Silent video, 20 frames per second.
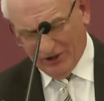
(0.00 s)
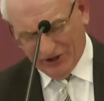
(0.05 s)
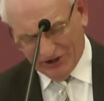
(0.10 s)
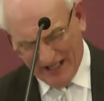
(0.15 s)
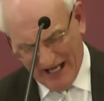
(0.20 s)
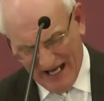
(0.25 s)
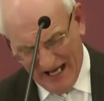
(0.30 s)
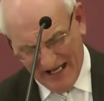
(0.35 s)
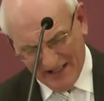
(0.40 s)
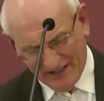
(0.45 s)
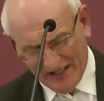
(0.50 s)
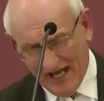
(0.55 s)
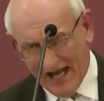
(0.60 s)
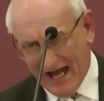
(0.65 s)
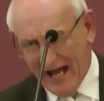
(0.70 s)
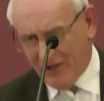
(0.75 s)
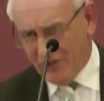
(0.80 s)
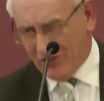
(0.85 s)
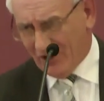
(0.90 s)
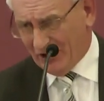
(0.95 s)
you're
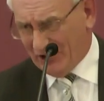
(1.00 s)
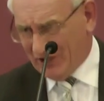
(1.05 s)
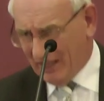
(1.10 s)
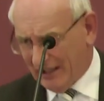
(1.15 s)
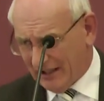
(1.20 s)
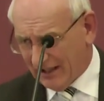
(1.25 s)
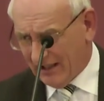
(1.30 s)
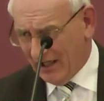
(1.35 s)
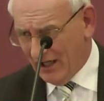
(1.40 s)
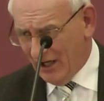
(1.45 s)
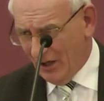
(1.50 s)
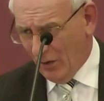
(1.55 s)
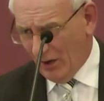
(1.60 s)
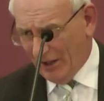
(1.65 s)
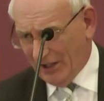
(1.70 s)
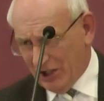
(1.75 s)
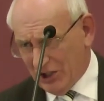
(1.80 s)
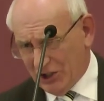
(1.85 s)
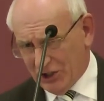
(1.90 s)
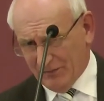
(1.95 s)
sad, and you're sick.
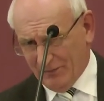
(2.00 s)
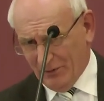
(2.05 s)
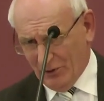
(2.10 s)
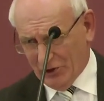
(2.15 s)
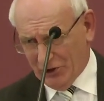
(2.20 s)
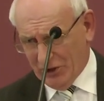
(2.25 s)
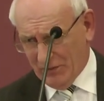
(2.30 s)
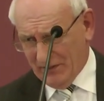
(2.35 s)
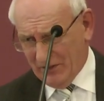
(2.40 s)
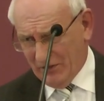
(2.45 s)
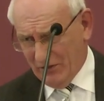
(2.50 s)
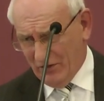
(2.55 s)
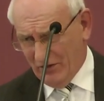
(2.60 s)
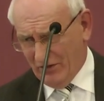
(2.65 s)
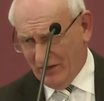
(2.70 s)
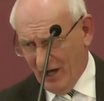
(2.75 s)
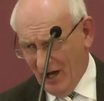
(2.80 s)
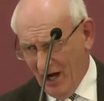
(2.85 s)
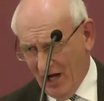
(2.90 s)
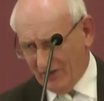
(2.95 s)
What are you supposed to be
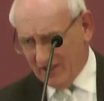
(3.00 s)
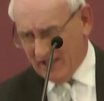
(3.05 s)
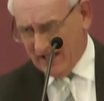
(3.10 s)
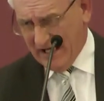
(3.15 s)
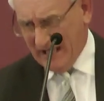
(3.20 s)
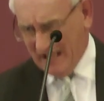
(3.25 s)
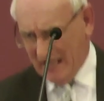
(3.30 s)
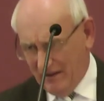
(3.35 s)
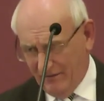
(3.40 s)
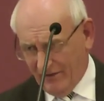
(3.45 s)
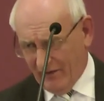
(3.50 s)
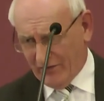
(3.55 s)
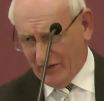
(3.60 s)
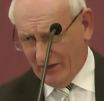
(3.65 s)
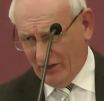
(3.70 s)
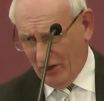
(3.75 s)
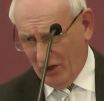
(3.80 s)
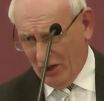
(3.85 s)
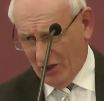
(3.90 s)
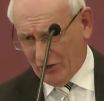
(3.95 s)
doing on the eve of
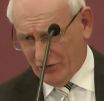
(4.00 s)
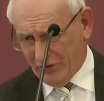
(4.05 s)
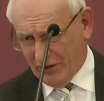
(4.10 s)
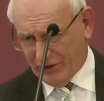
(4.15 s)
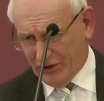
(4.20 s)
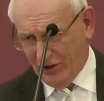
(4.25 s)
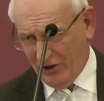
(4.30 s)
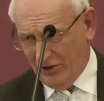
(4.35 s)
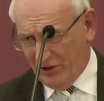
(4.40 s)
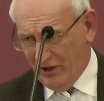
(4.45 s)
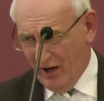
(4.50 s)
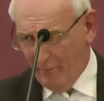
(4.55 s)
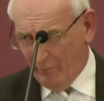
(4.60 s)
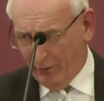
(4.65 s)
the Lord's return?